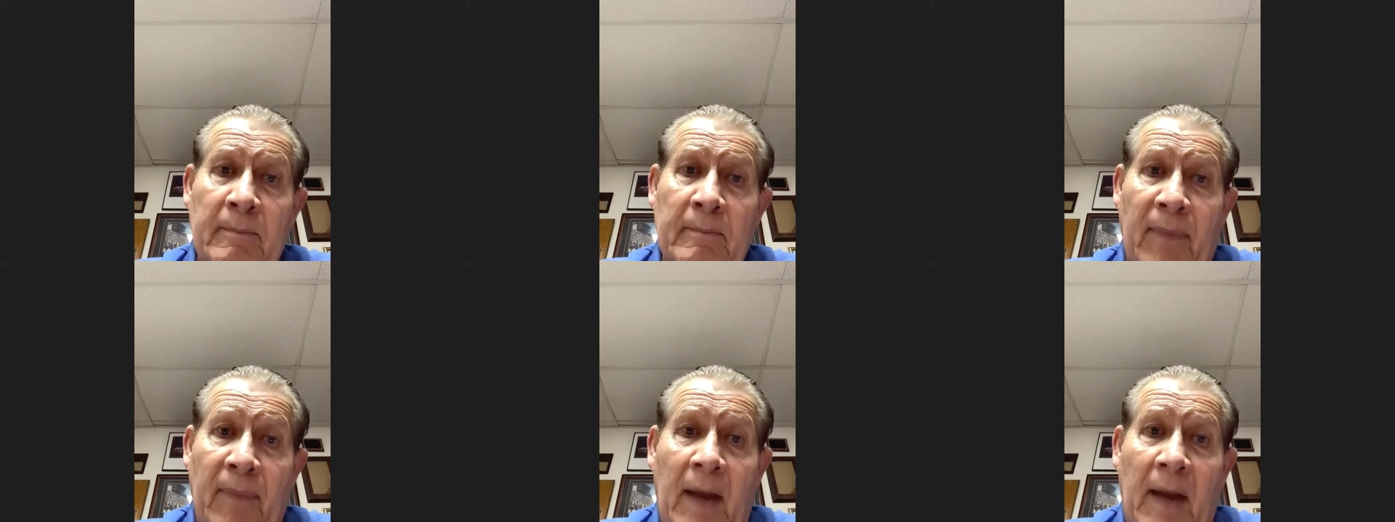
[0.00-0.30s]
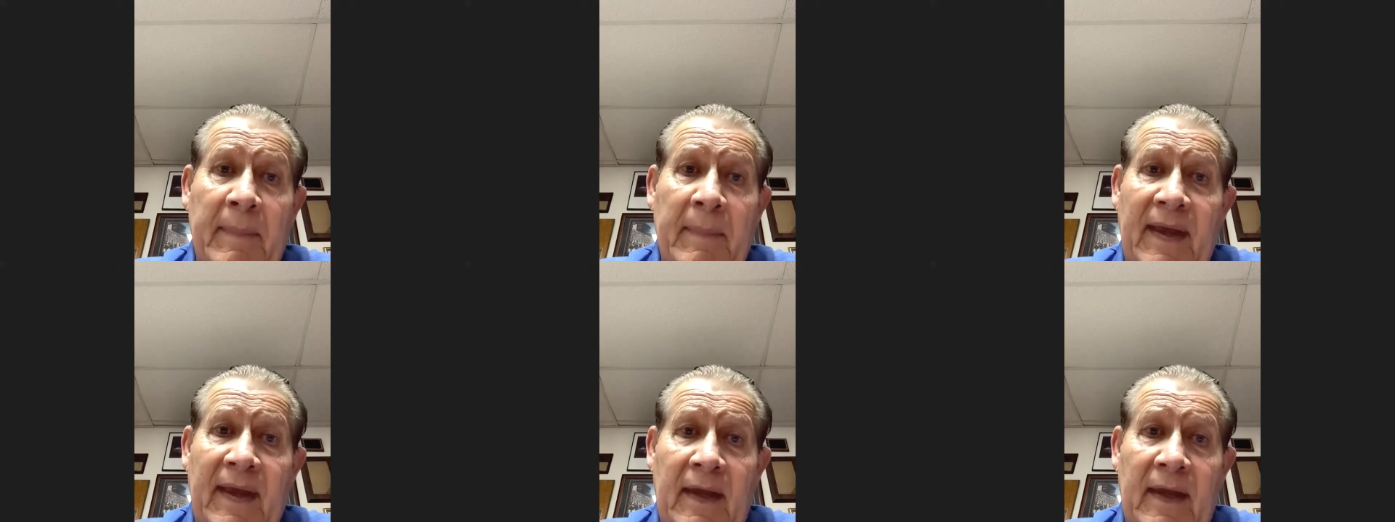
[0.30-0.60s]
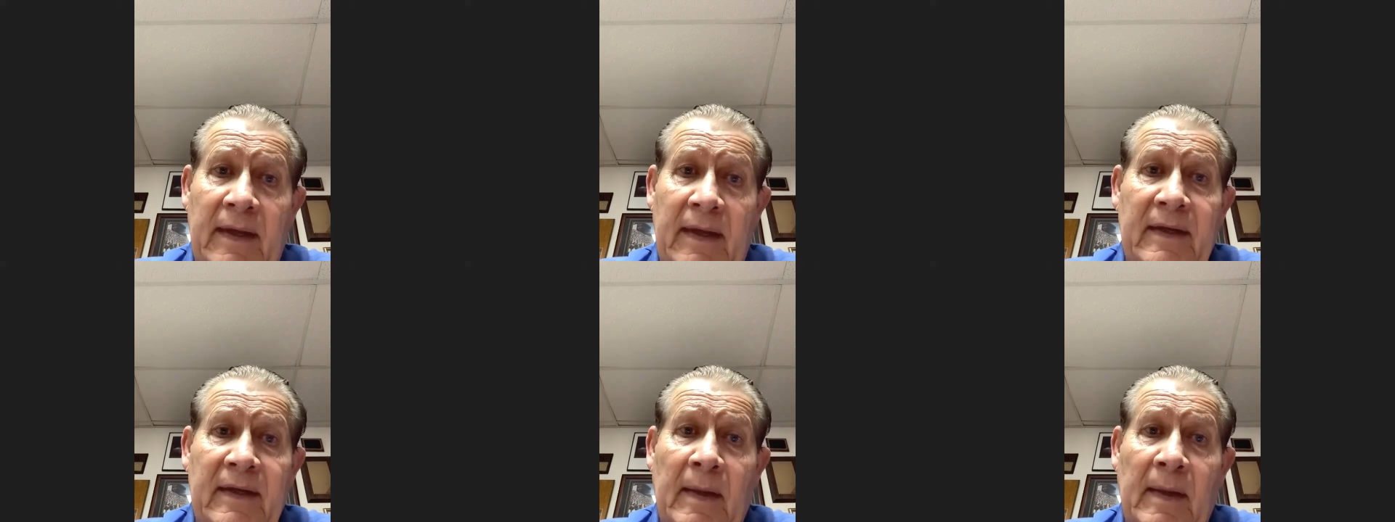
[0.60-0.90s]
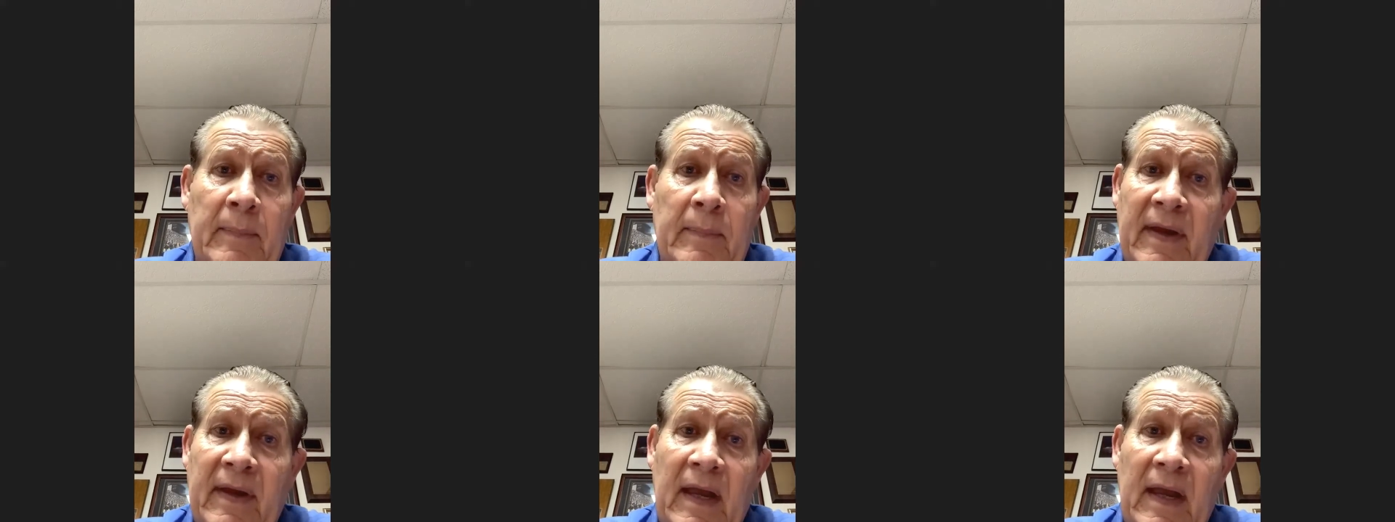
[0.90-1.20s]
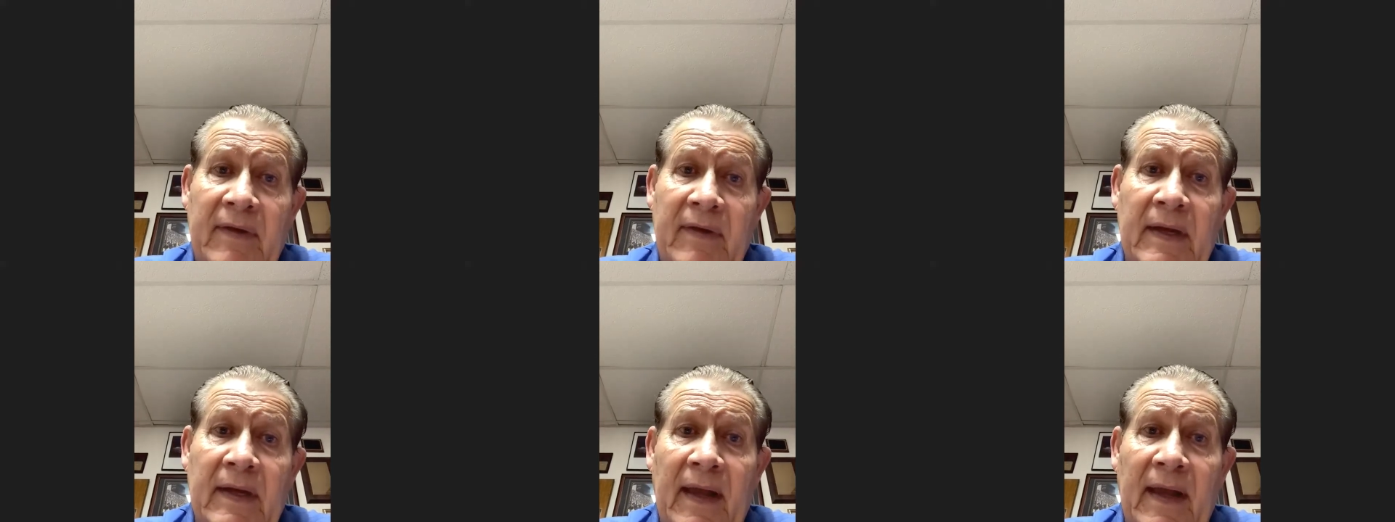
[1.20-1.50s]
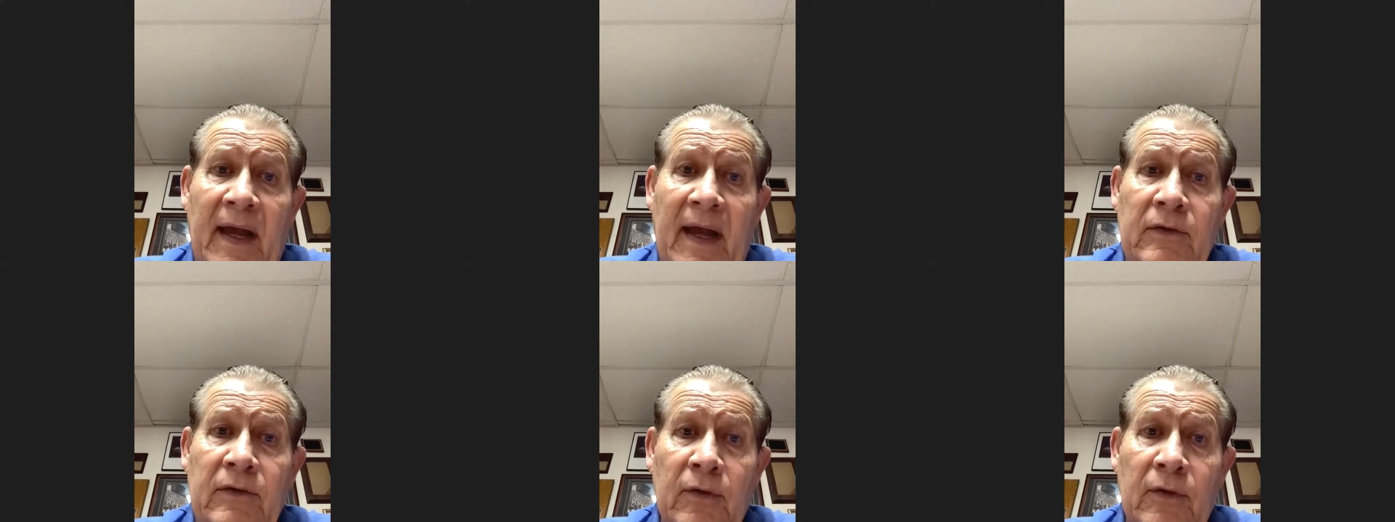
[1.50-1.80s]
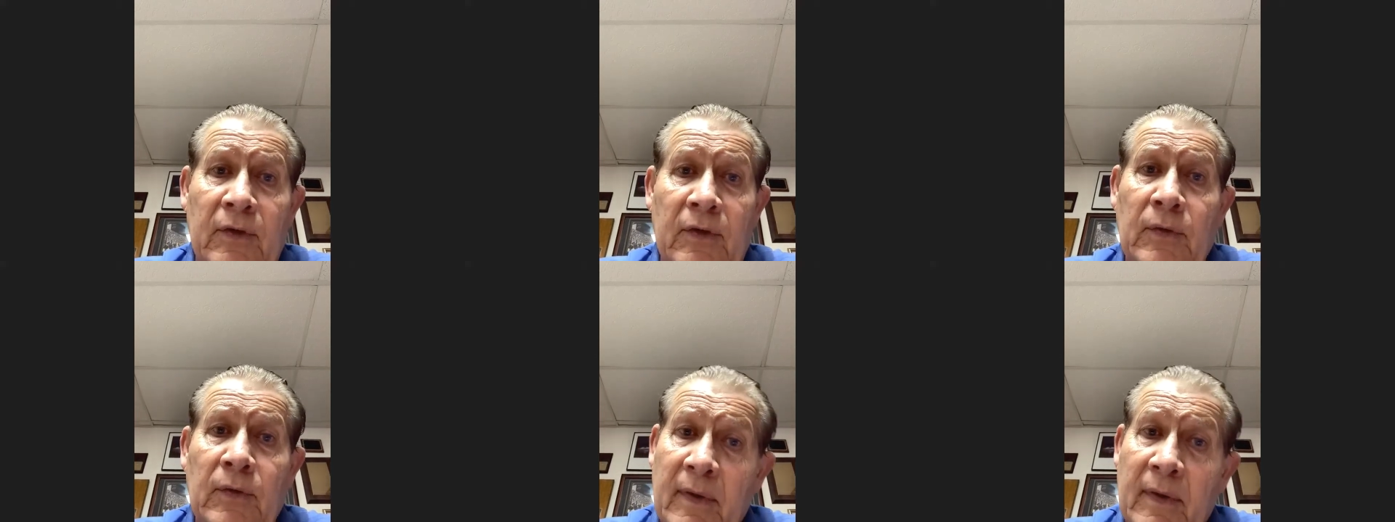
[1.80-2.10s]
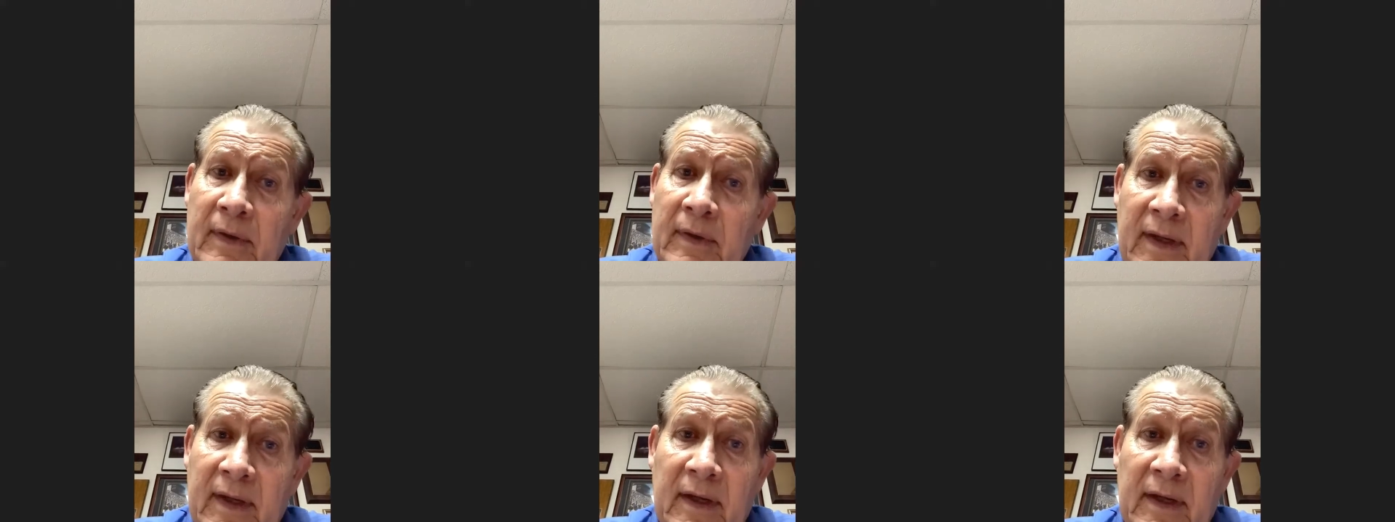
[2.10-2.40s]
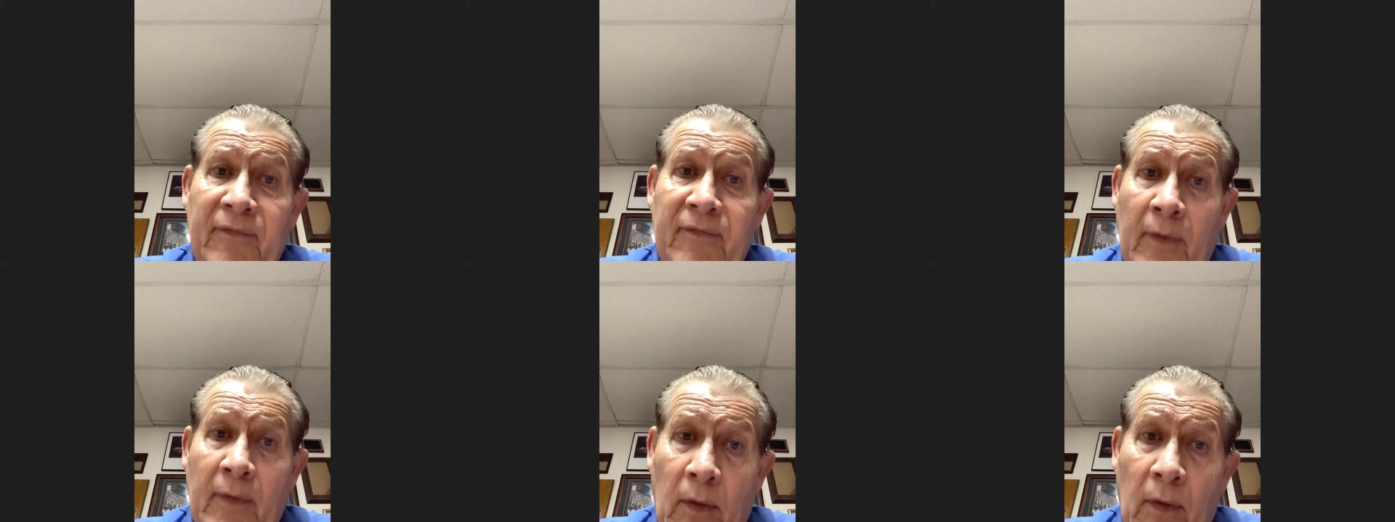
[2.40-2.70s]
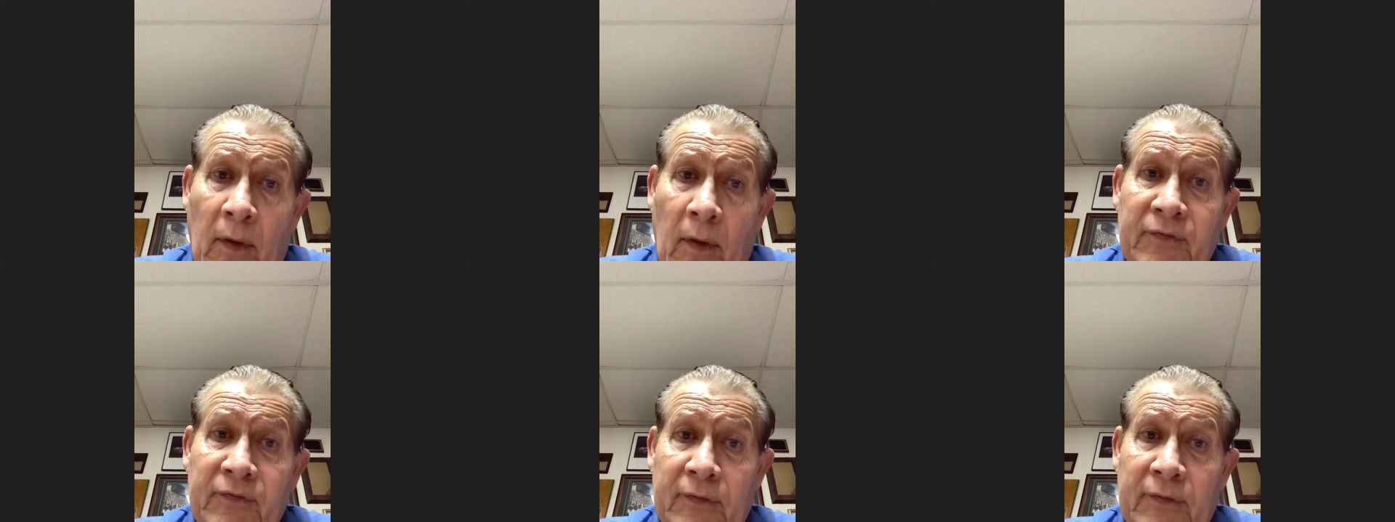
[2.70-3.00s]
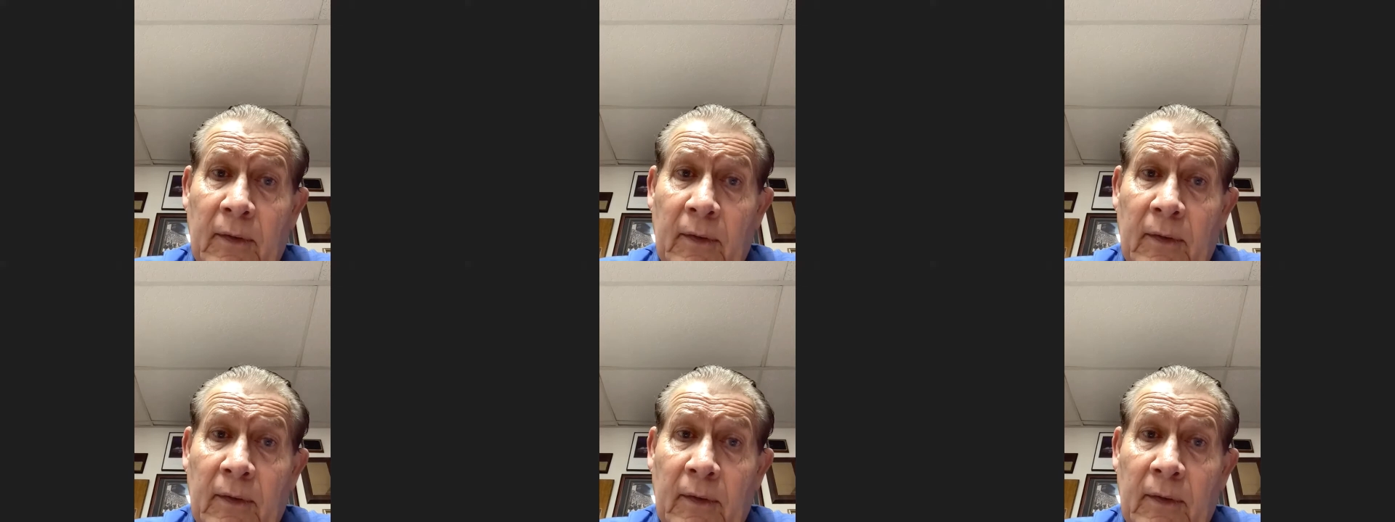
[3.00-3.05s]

Bobby ended up having a 9-year career in the NFL also.